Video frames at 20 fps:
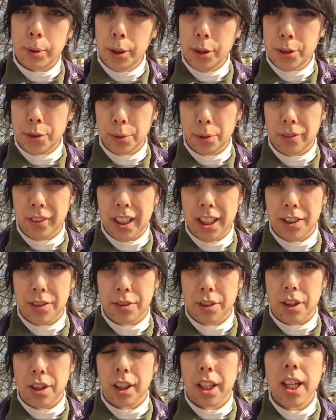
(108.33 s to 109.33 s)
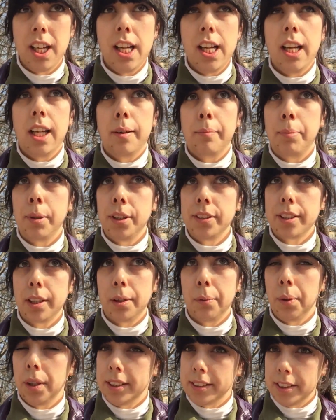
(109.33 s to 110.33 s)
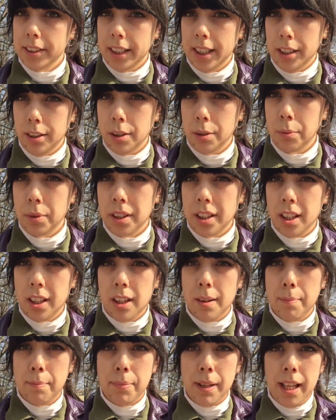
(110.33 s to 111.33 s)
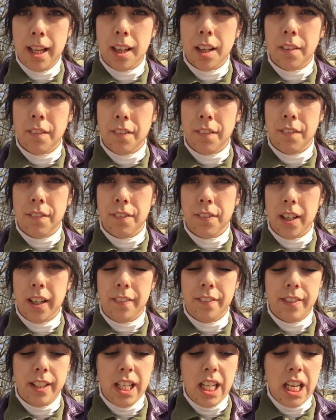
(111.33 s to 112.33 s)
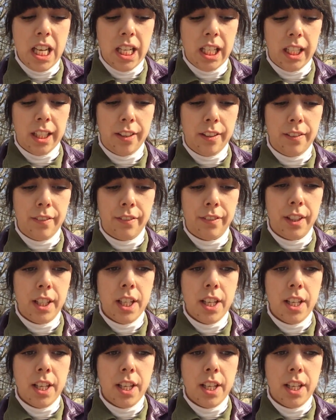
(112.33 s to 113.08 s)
Boots were really strong. Boots I weren't so keen on were the big fluffy kind of